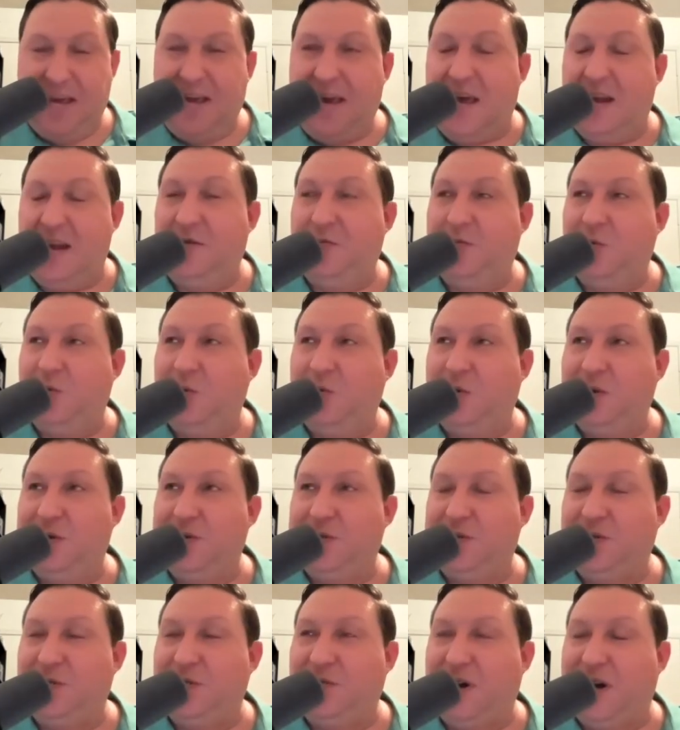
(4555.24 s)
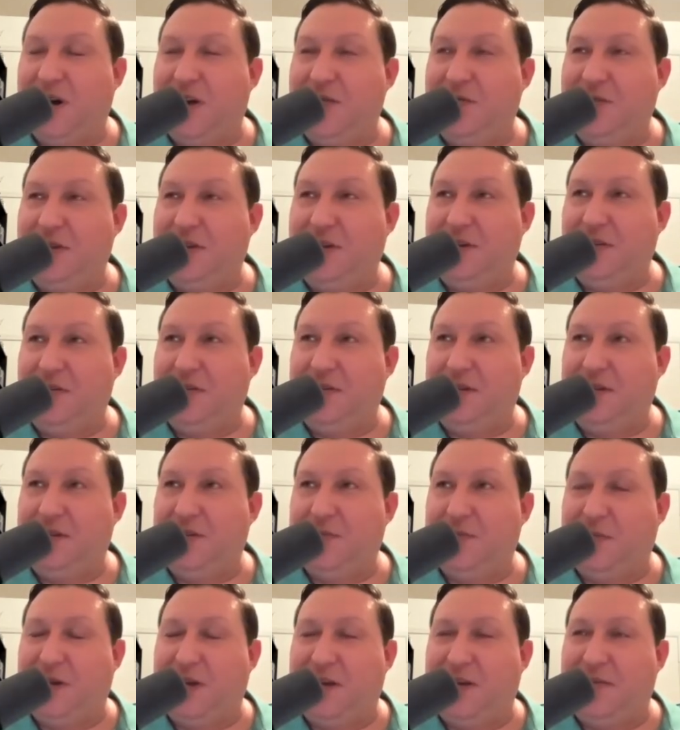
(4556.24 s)
and of course surviving
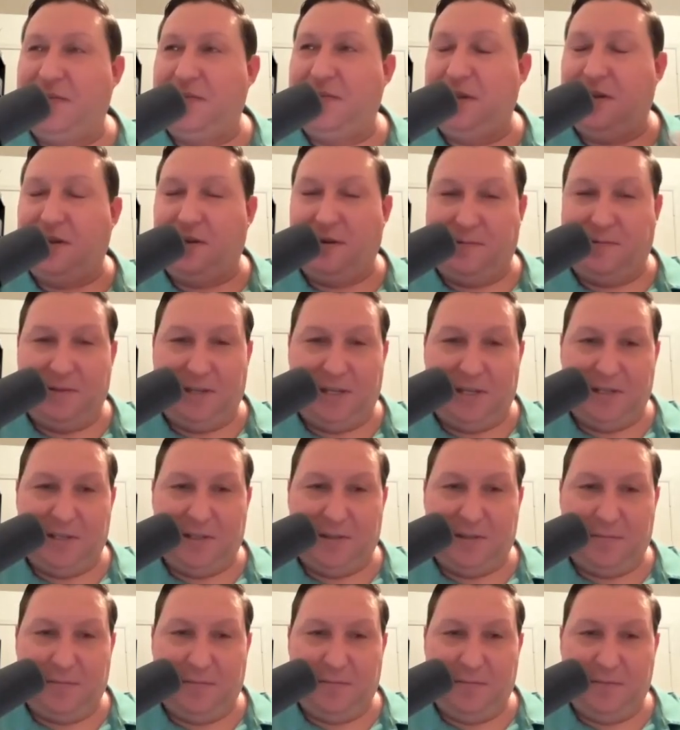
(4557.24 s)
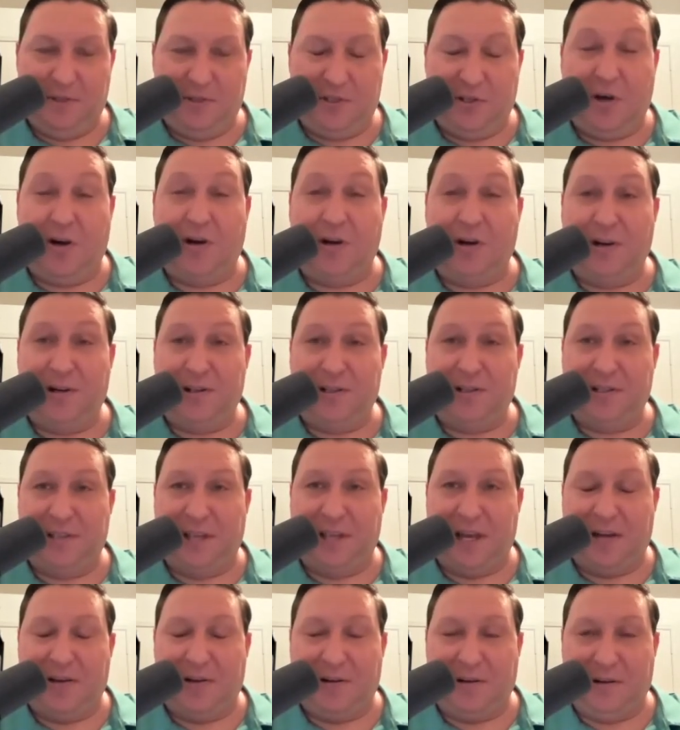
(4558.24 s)
these sharks
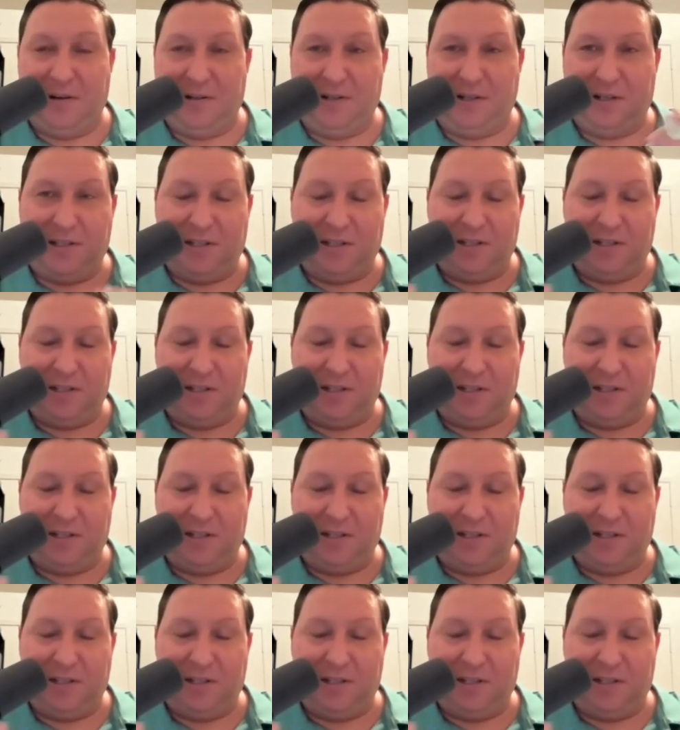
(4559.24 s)
that are just